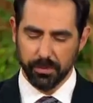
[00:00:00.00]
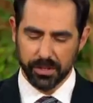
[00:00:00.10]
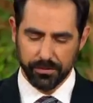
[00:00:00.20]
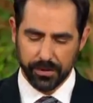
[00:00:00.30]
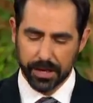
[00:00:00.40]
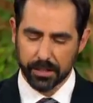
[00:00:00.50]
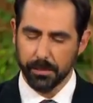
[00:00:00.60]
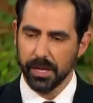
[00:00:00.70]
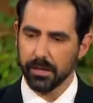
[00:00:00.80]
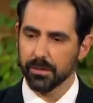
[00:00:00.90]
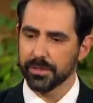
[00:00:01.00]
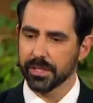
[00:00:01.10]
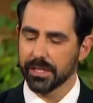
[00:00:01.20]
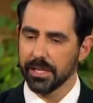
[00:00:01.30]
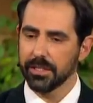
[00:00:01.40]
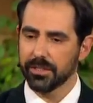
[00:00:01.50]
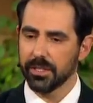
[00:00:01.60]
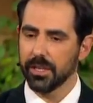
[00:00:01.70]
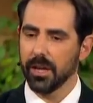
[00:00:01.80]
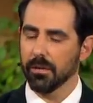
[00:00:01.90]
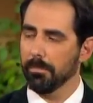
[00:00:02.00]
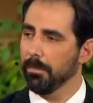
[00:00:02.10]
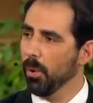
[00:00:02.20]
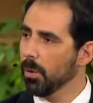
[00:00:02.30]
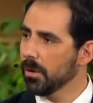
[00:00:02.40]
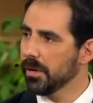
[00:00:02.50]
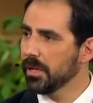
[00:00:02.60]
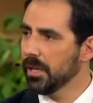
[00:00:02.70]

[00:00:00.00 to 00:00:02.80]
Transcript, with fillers: but the fact of the matter is the kids today are bored.